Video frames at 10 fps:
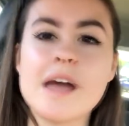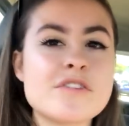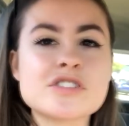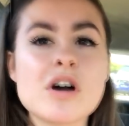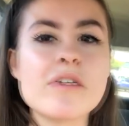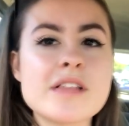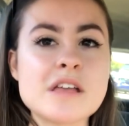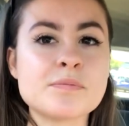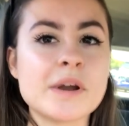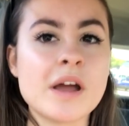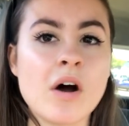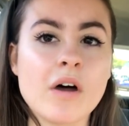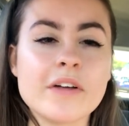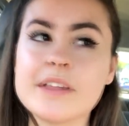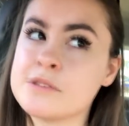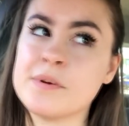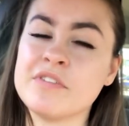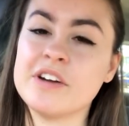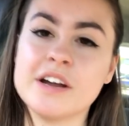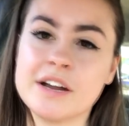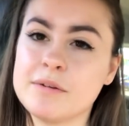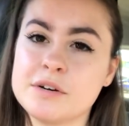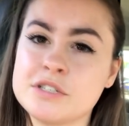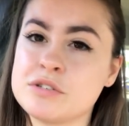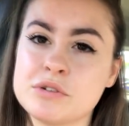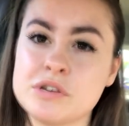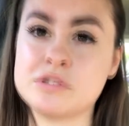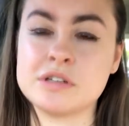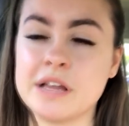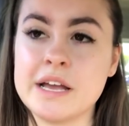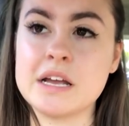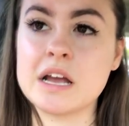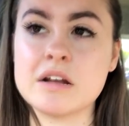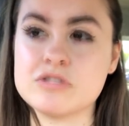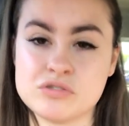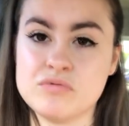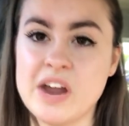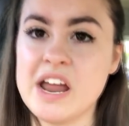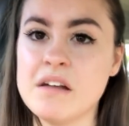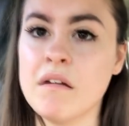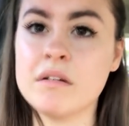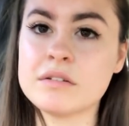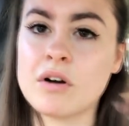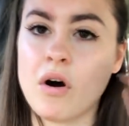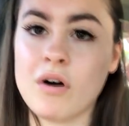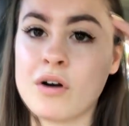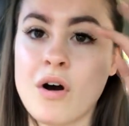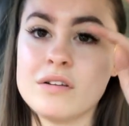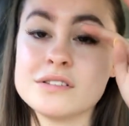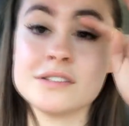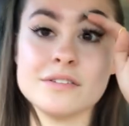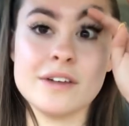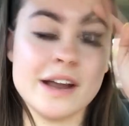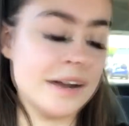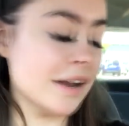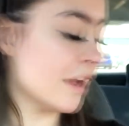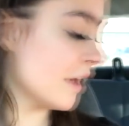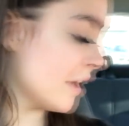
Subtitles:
And for Scotland, that's pretty hot. Like, let's be fair here. We're so used to like just rain, constant rain.